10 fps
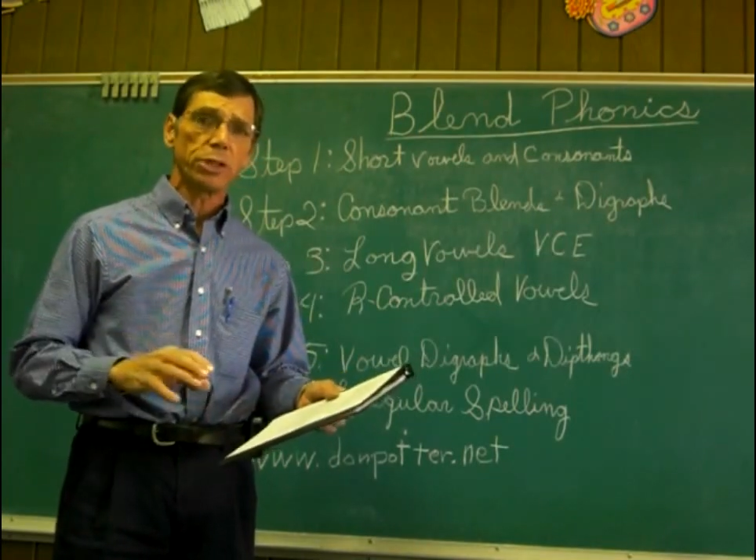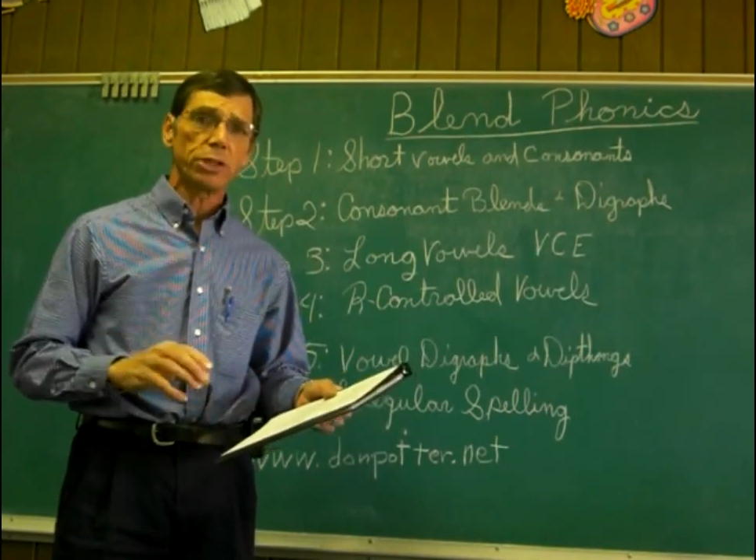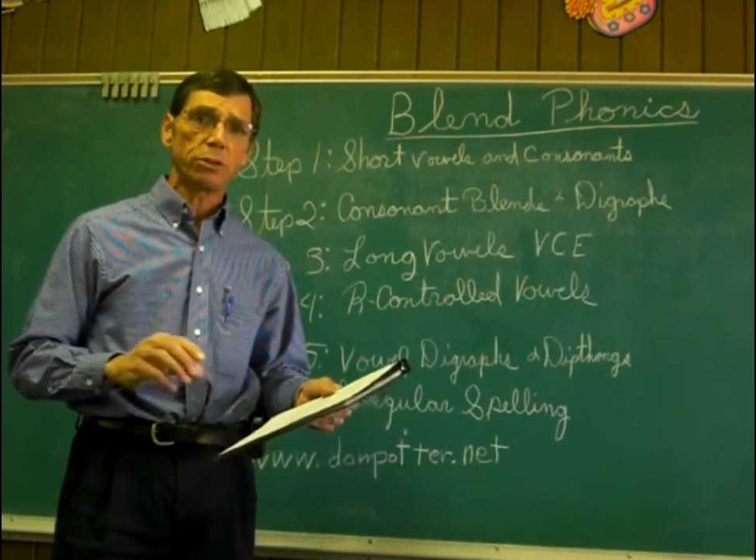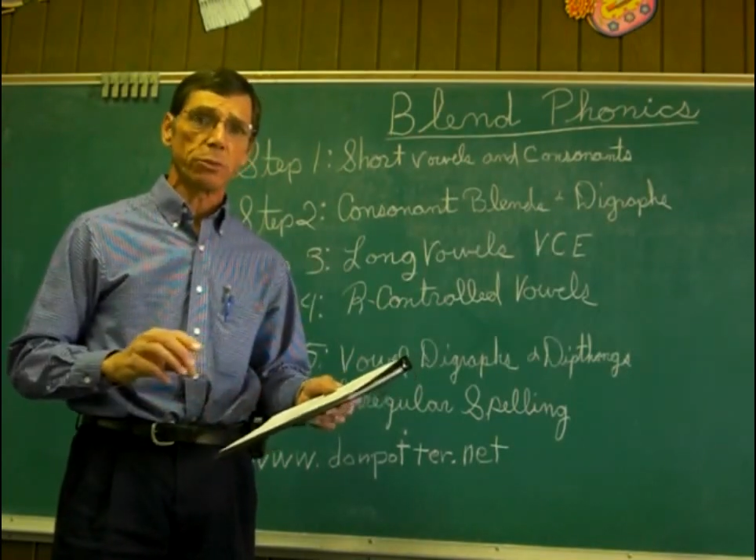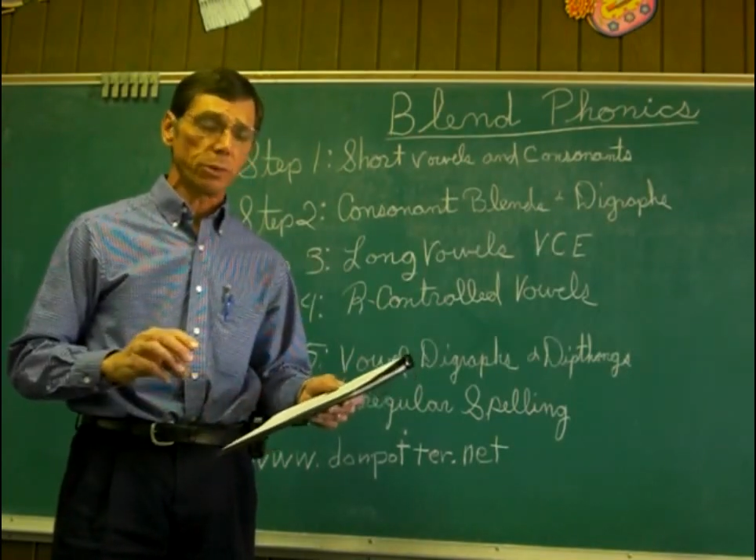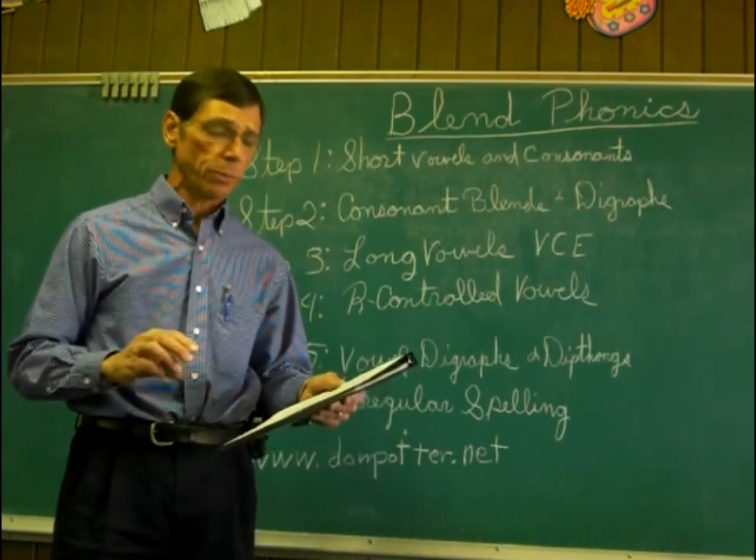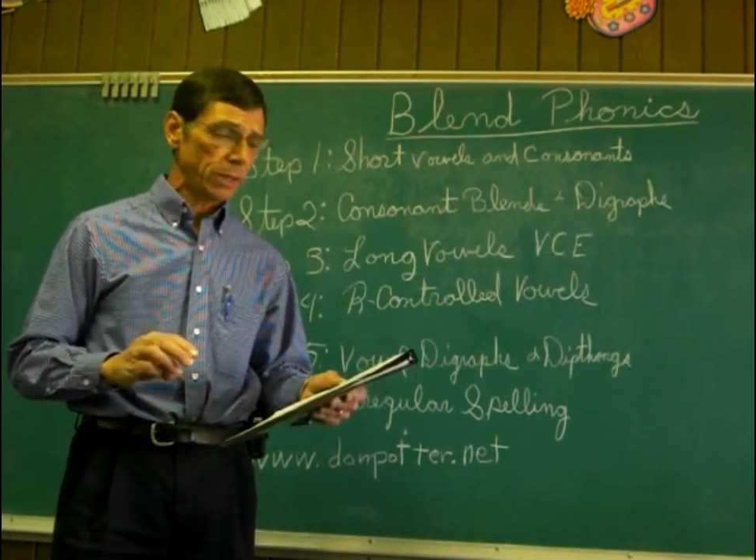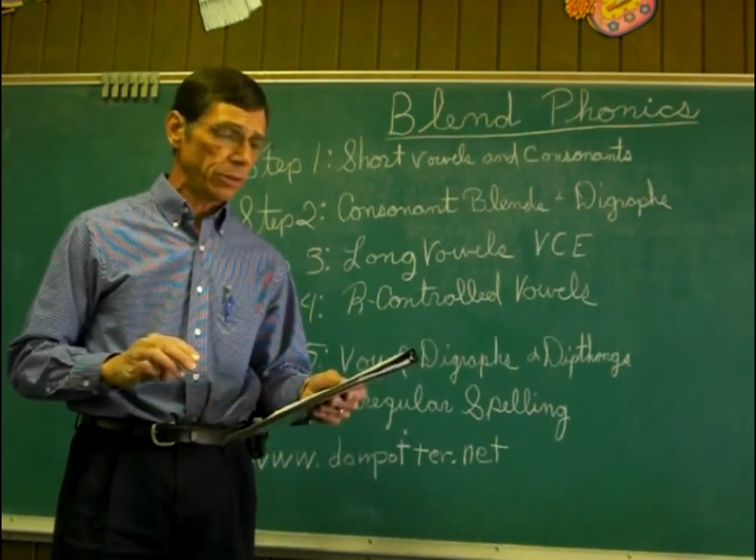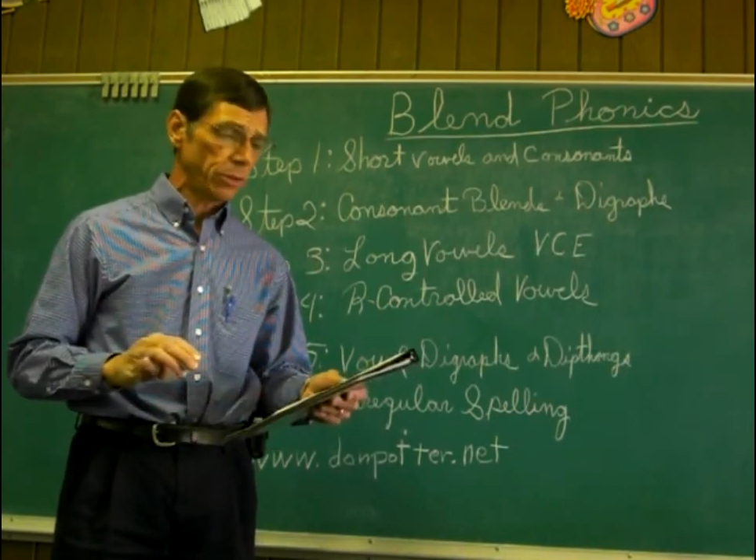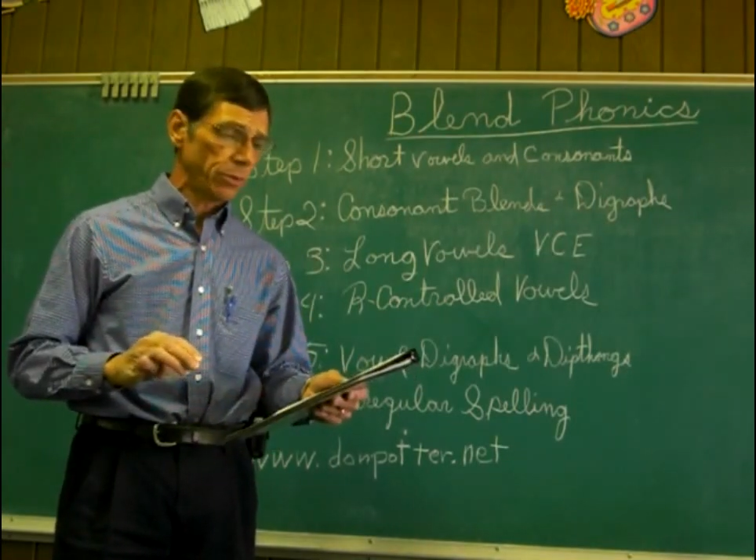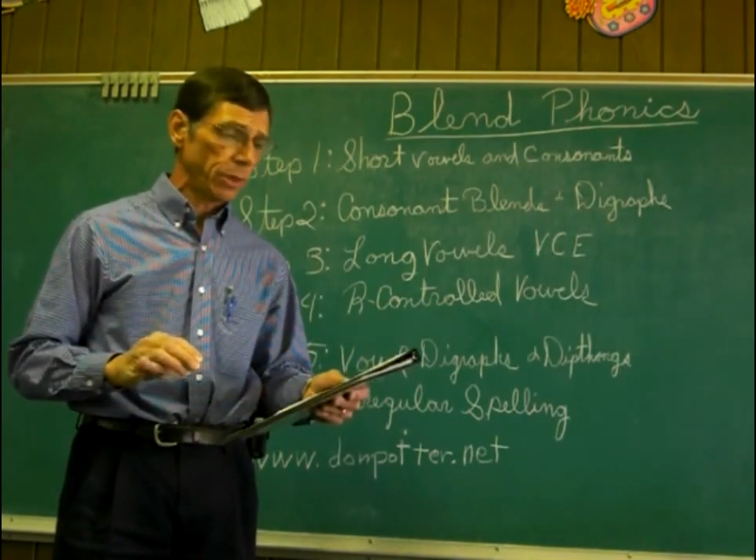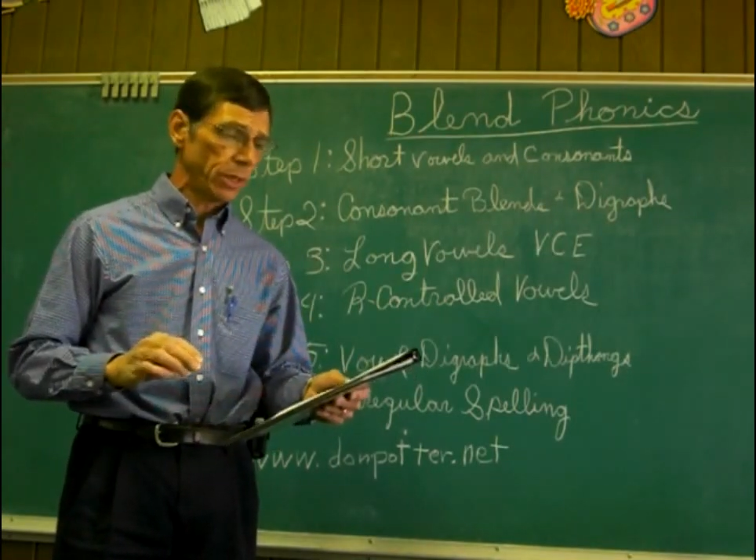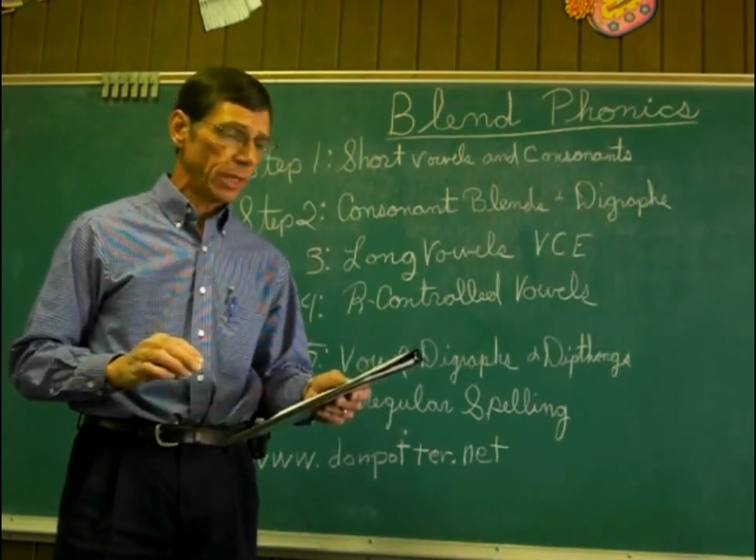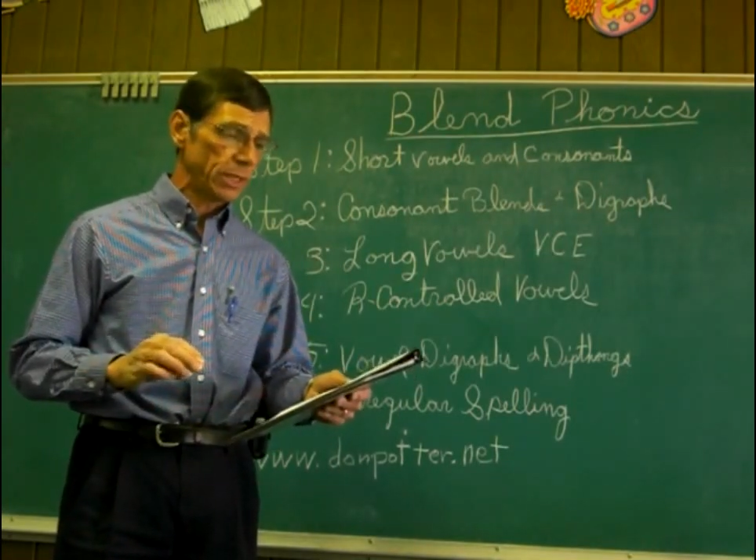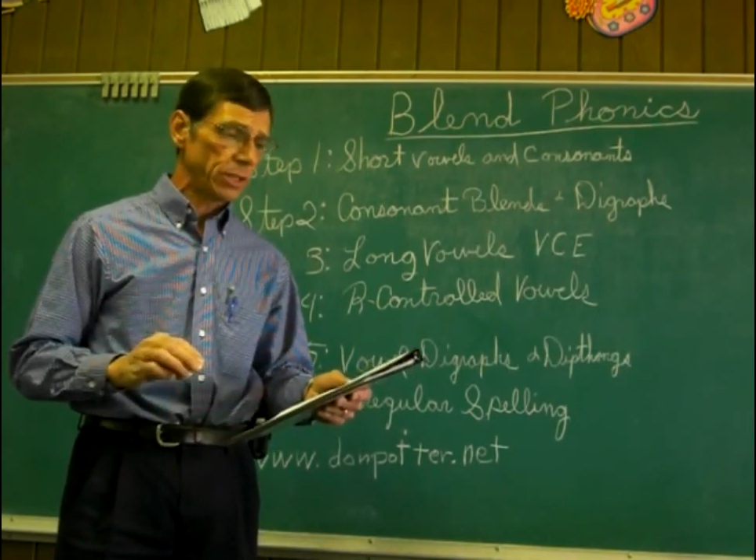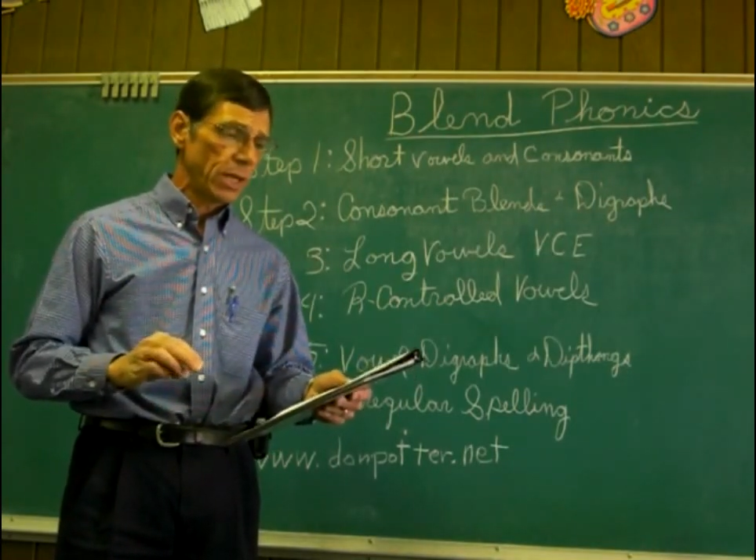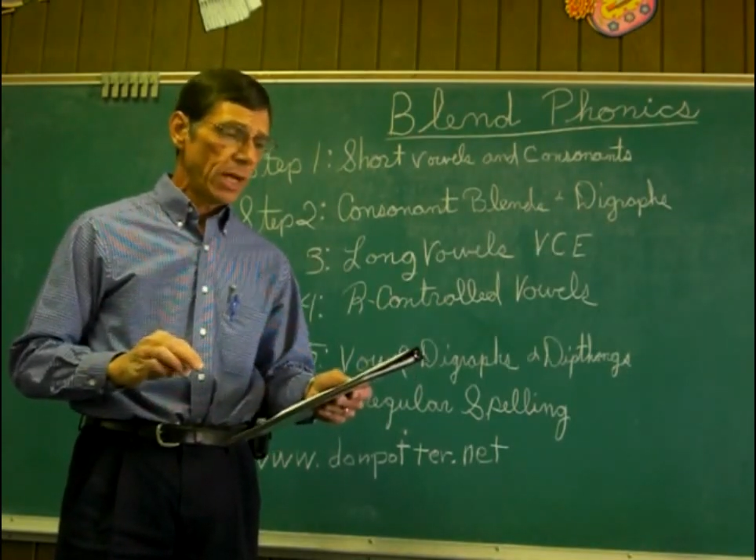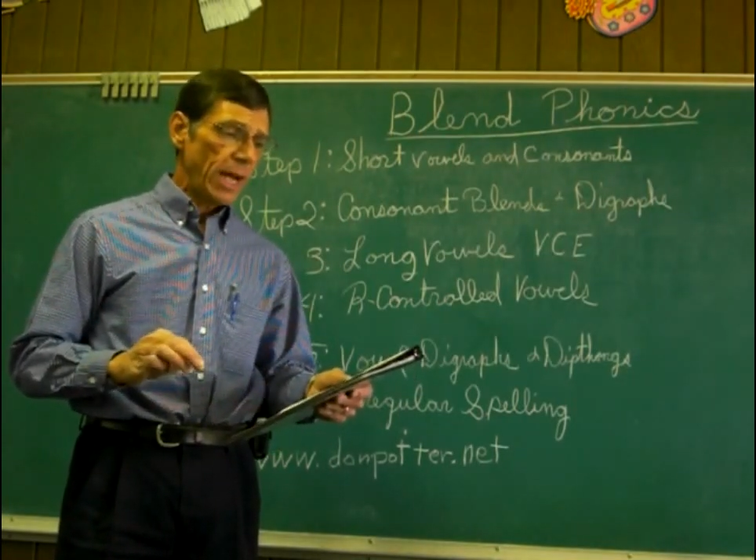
this year with my tutoring kids,